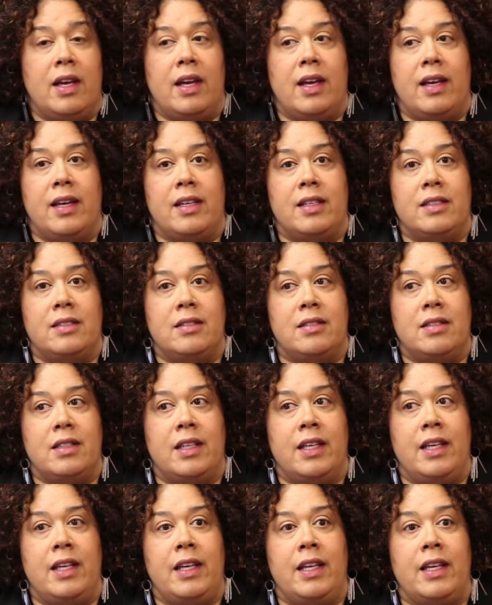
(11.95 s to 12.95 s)
and
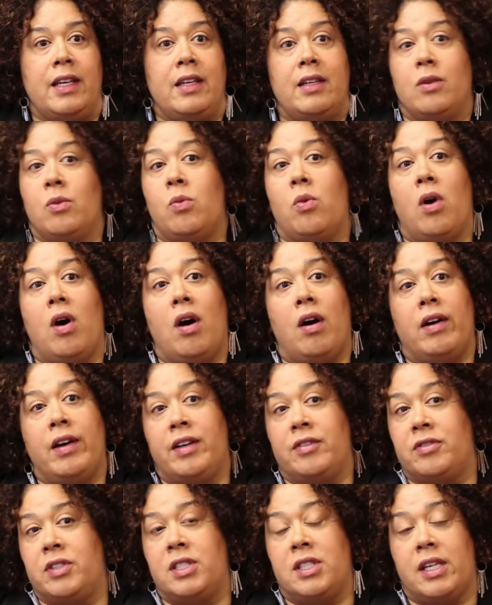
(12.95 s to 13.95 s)
he hit a wall every